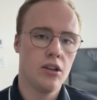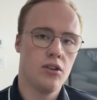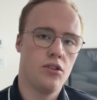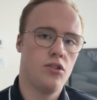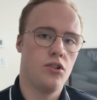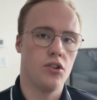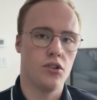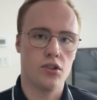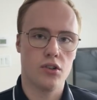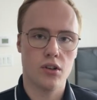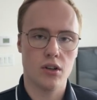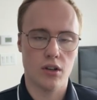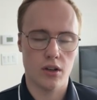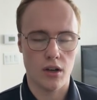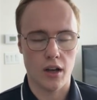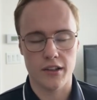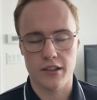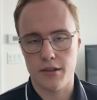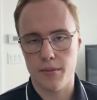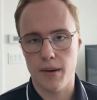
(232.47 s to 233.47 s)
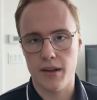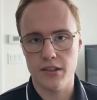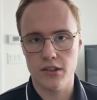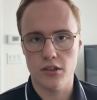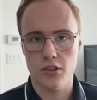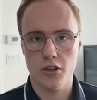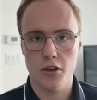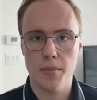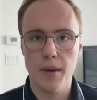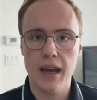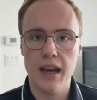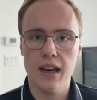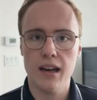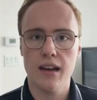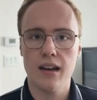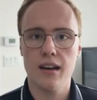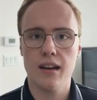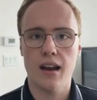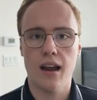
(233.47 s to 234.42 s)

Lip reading: Just customize your domain,